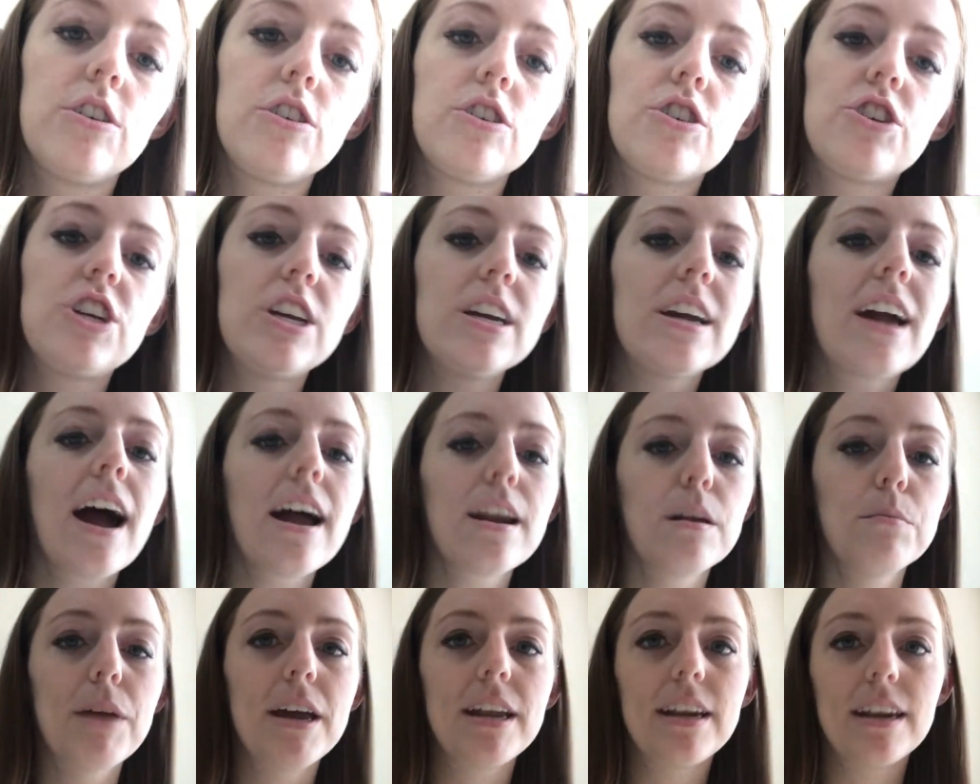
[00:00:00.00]
She
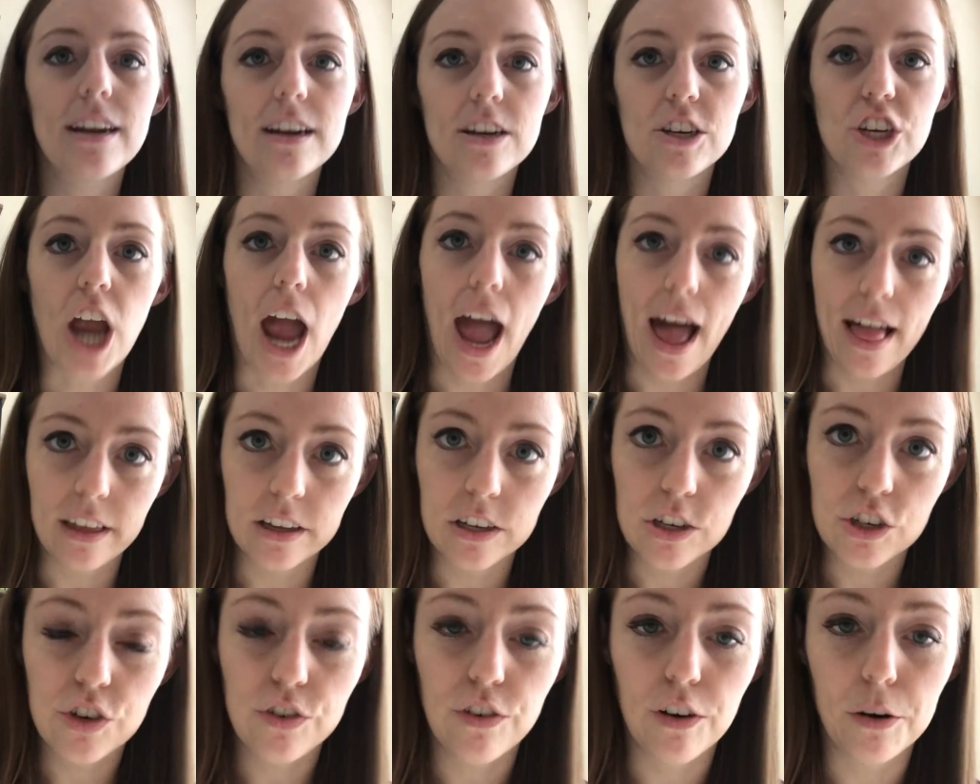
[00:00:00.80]
kind of made it a
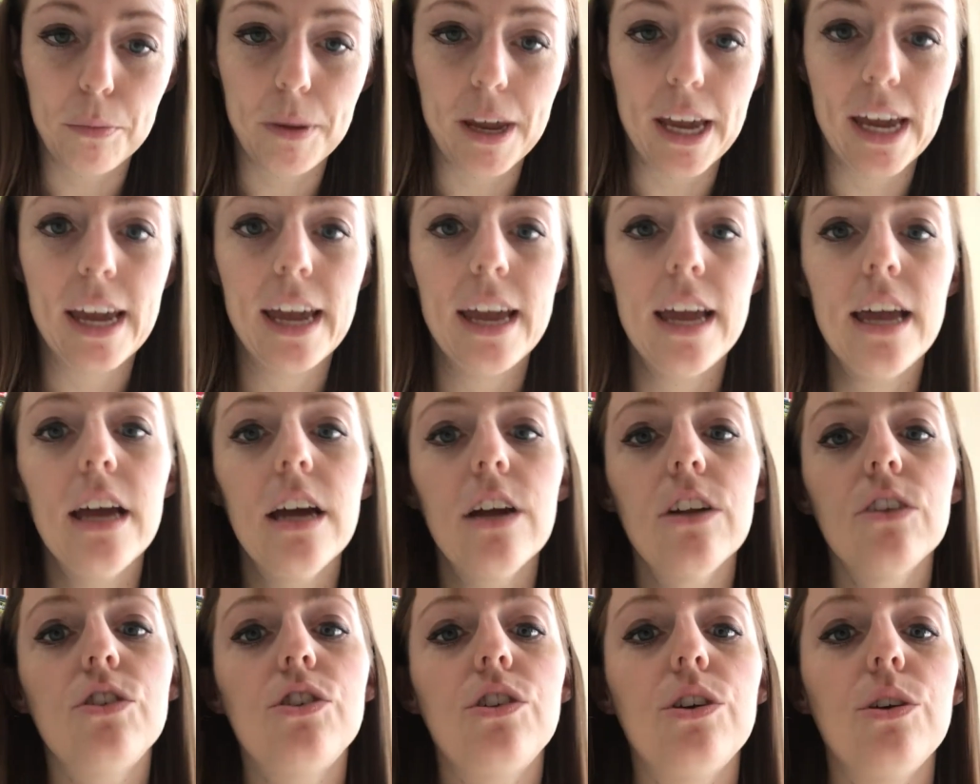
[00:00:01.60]
challenge for me
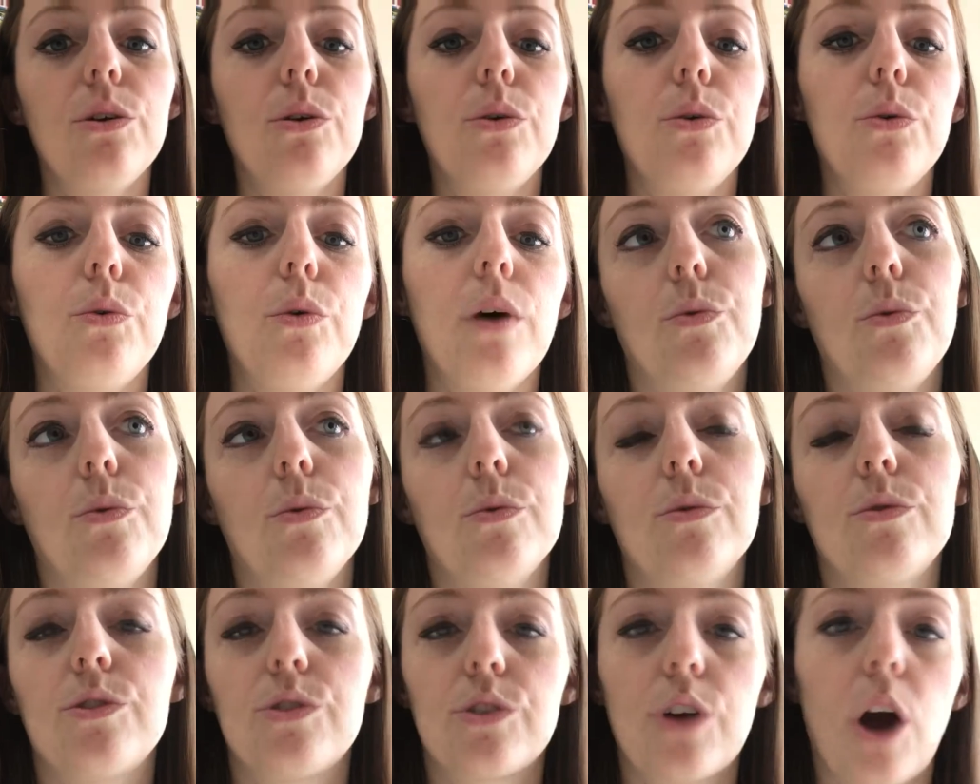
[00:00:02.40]

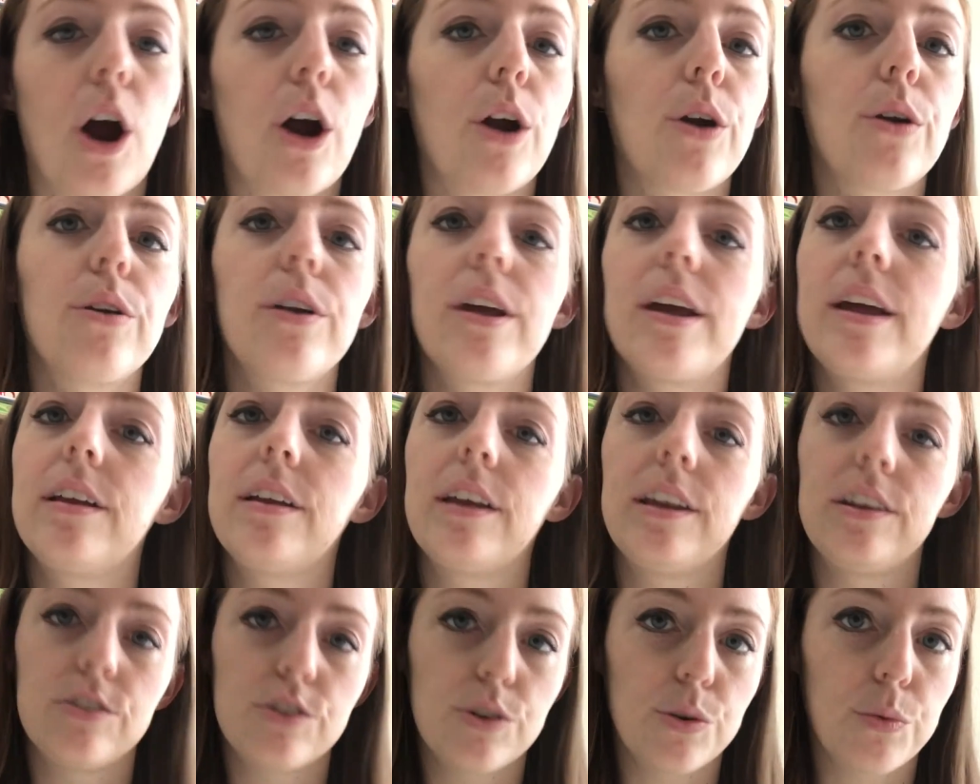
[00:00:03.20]
to start
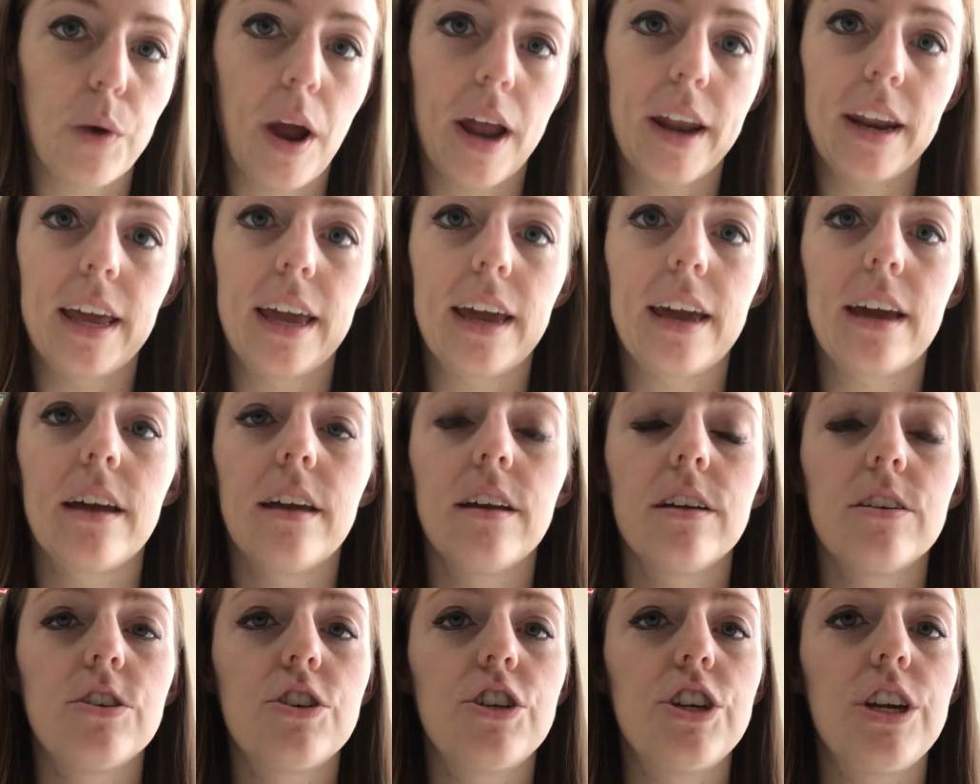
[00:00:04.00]
into running.
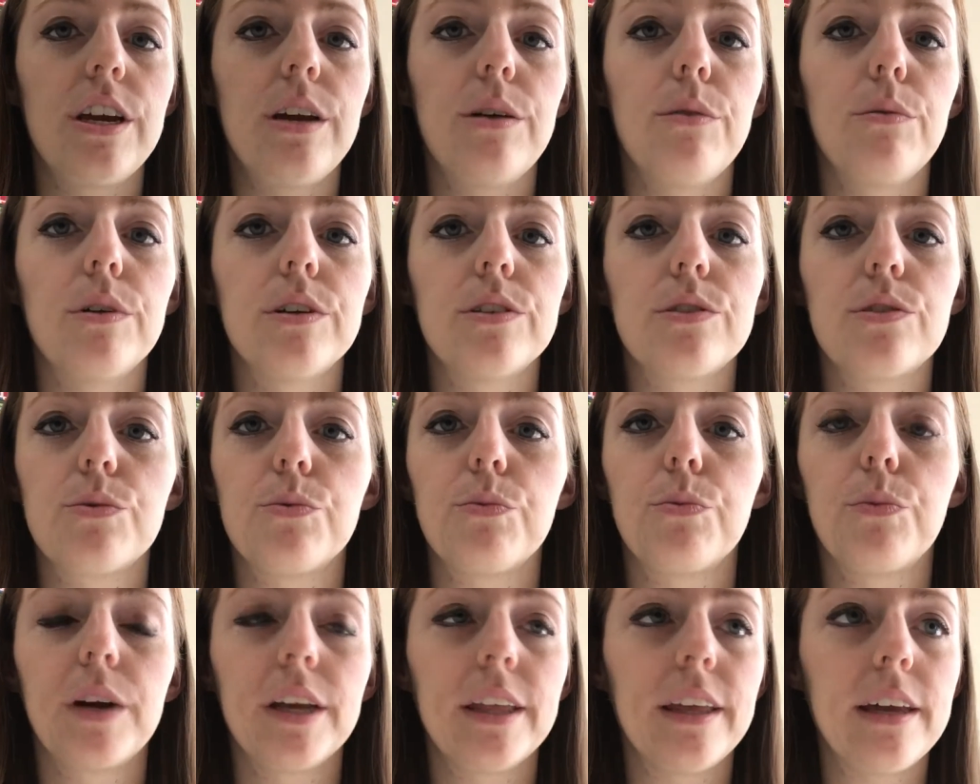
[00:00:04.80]
She
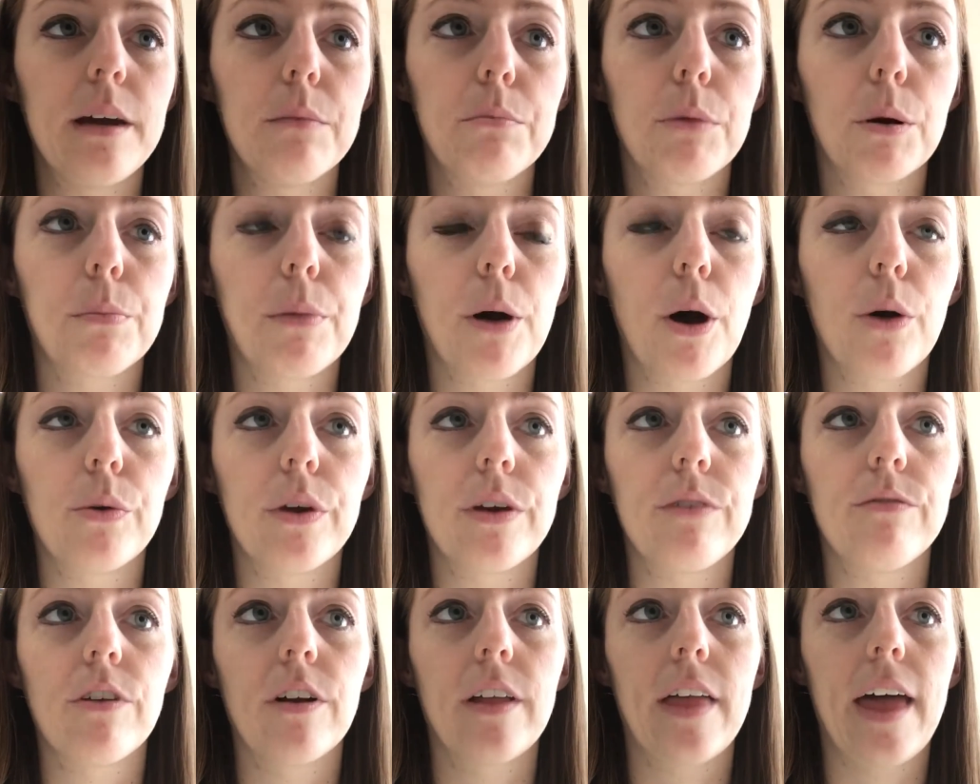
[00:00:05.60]
was really a
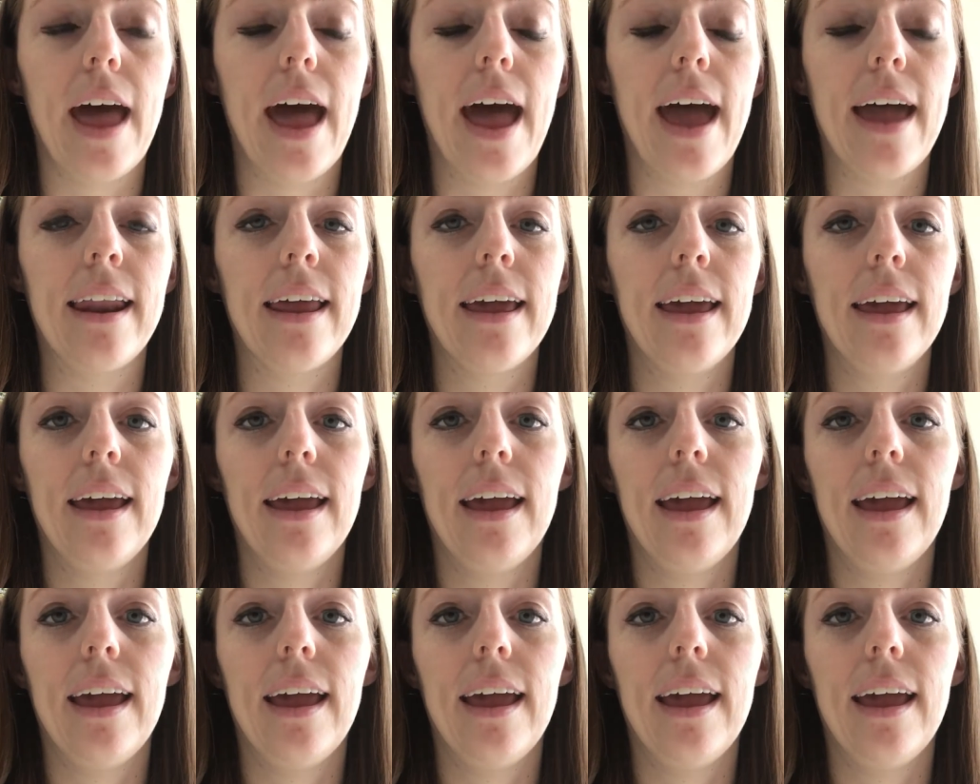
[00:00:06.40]
proponent for that.